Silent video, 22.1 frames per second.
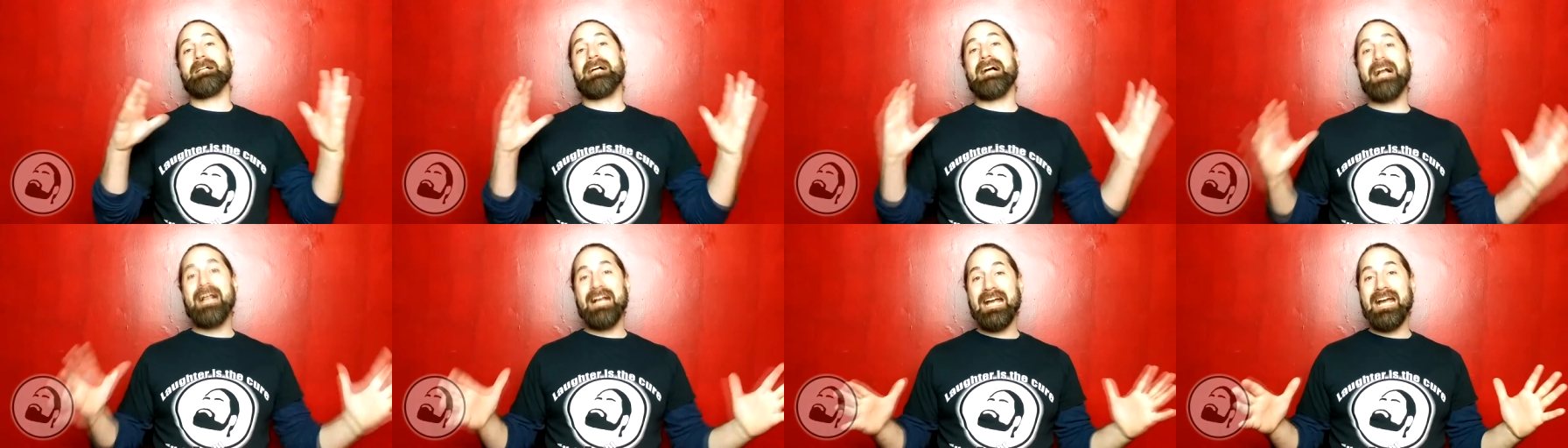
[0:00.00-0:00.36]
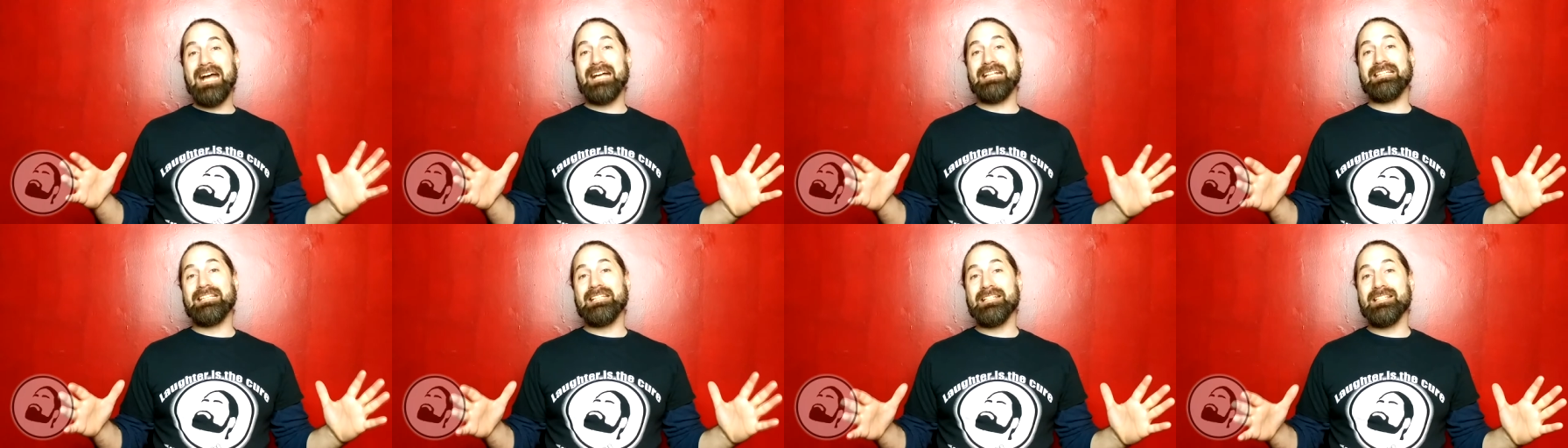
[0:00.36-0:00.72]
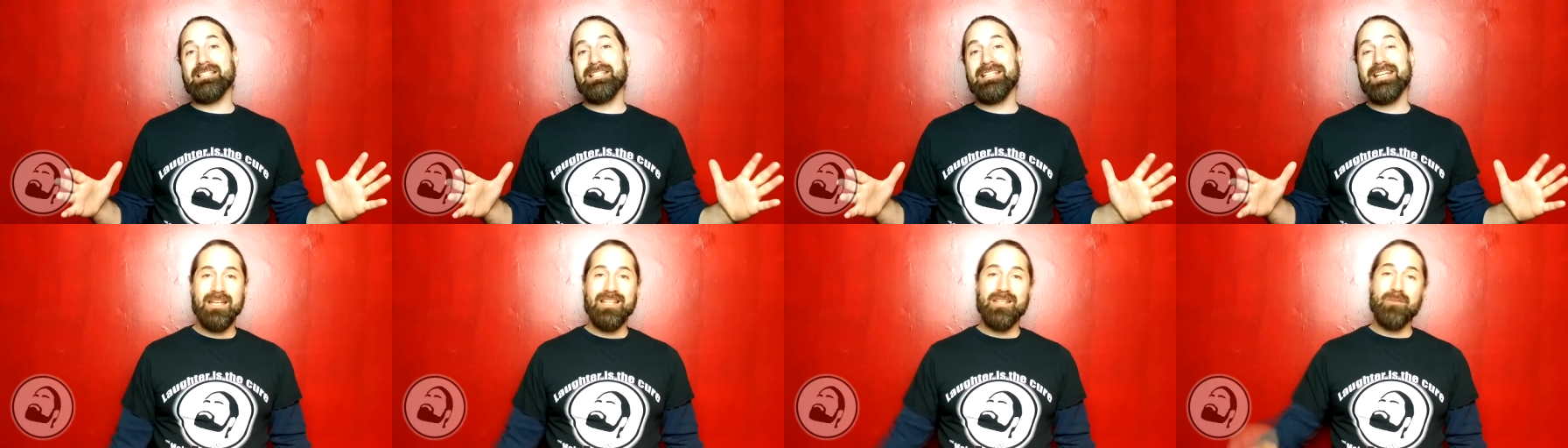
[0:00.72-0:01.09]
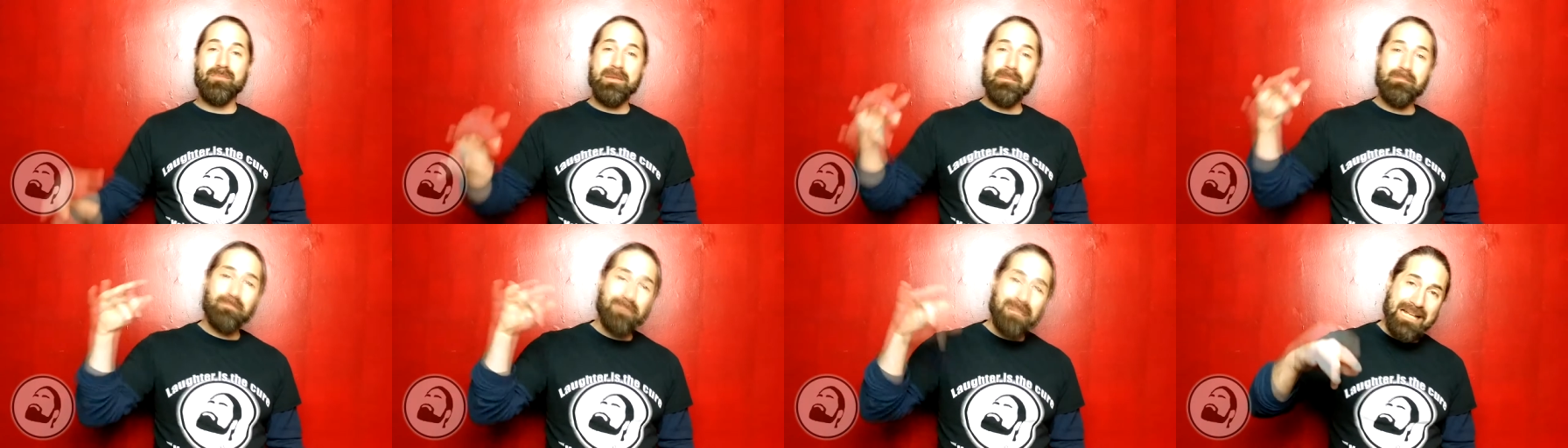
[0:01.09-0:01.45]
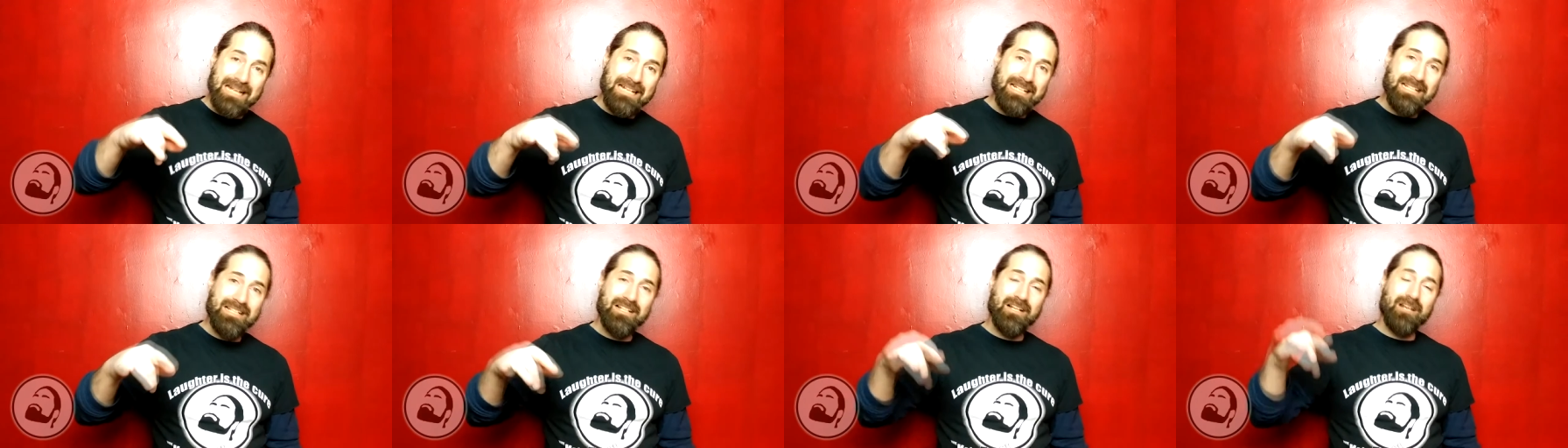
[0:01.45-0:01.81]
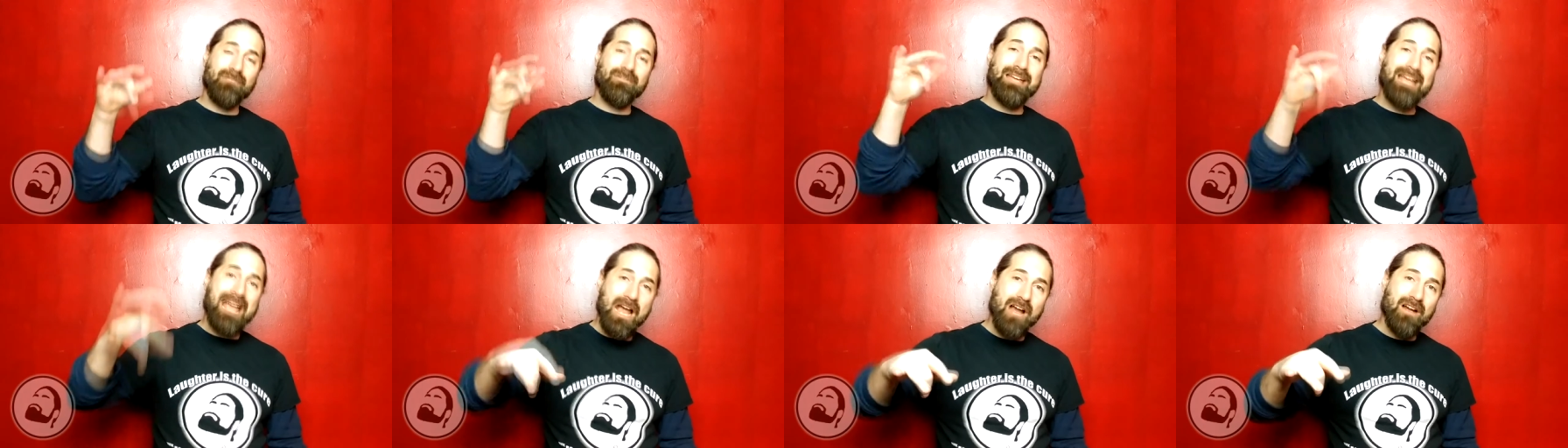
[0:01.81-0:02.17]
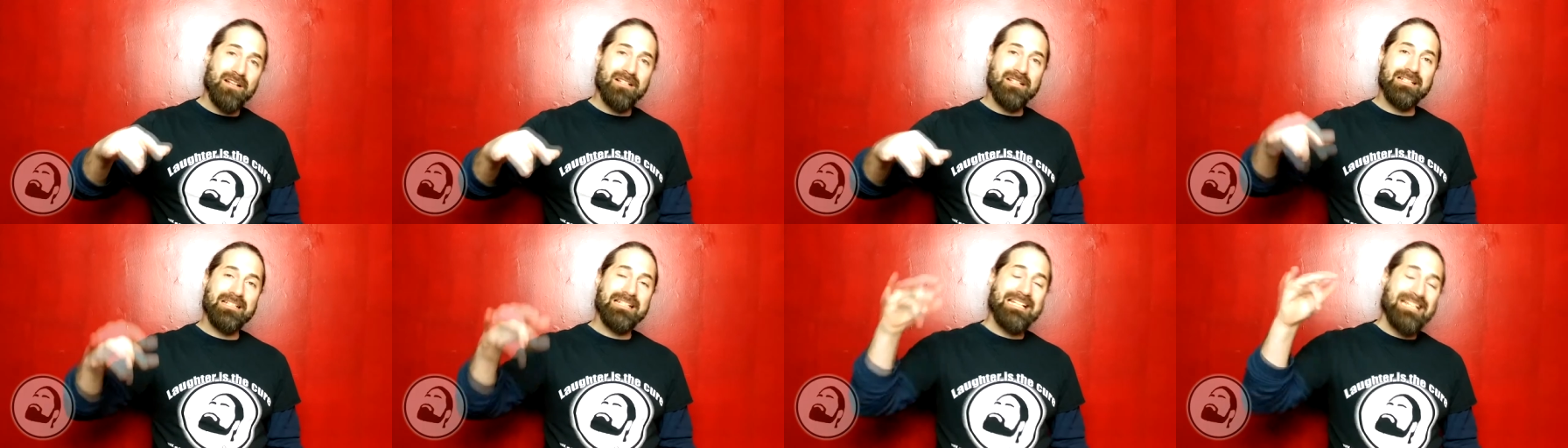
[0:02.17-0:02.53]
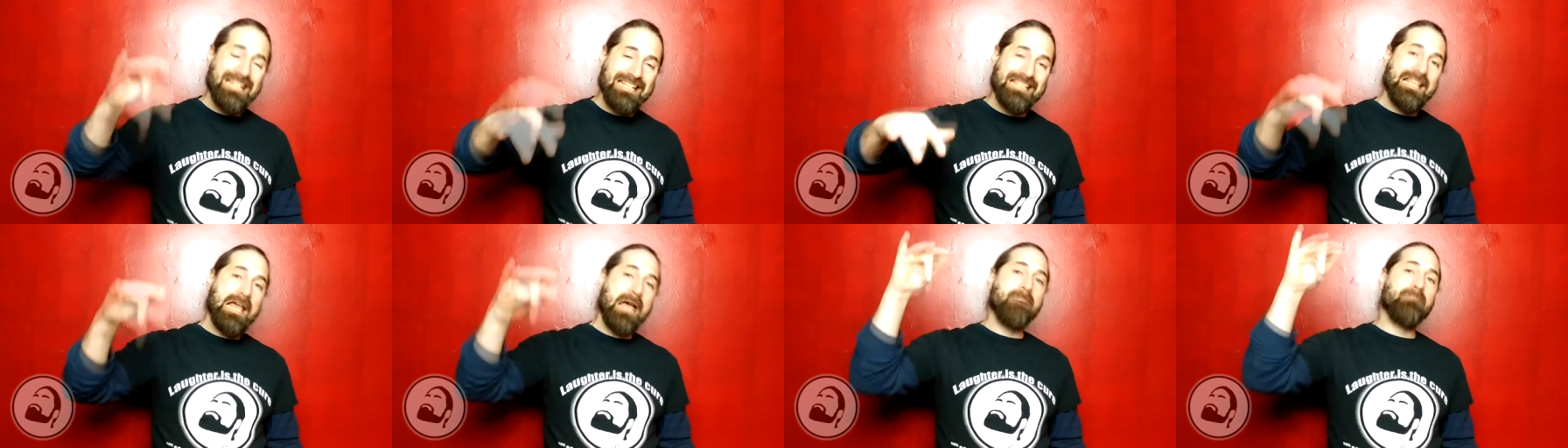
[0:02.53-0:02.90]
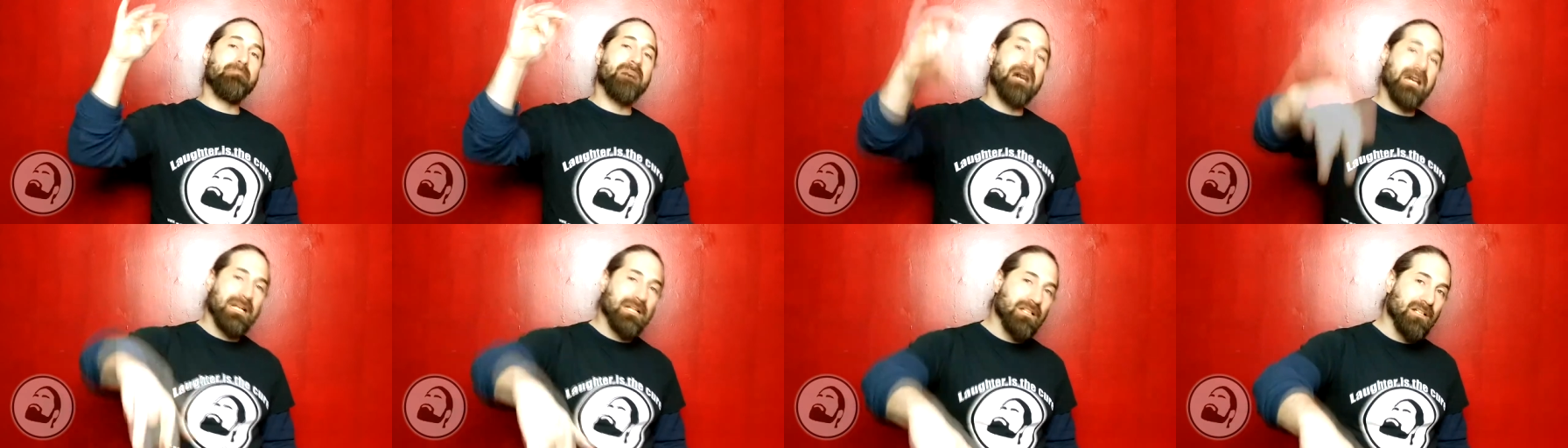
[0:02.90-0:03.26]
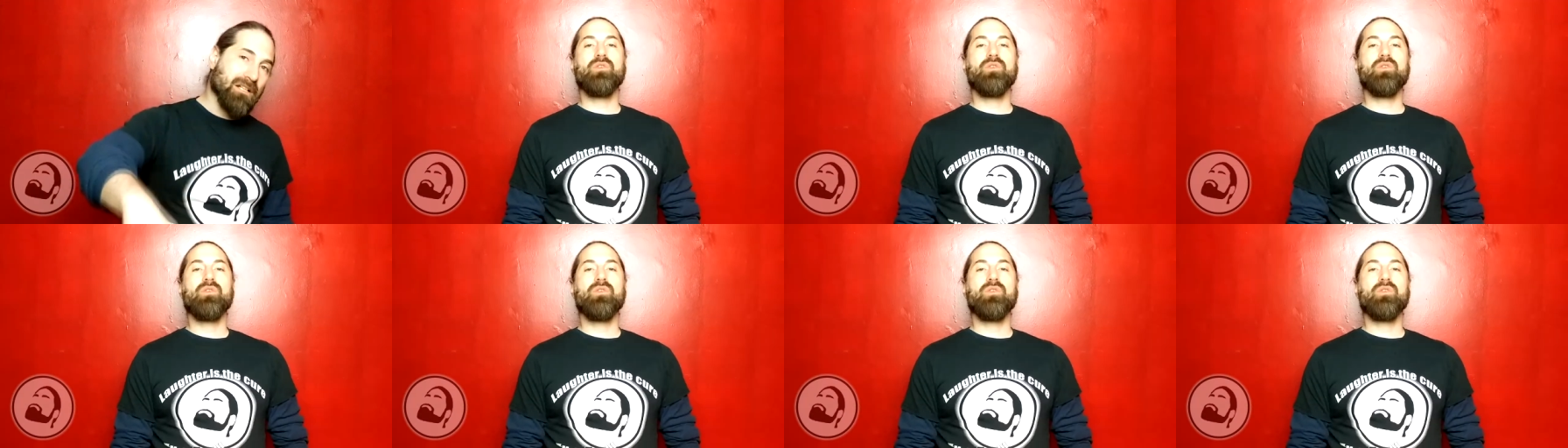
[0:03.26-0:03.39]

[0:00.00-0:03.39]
I got this. And there'll be plenty of character in that monologue.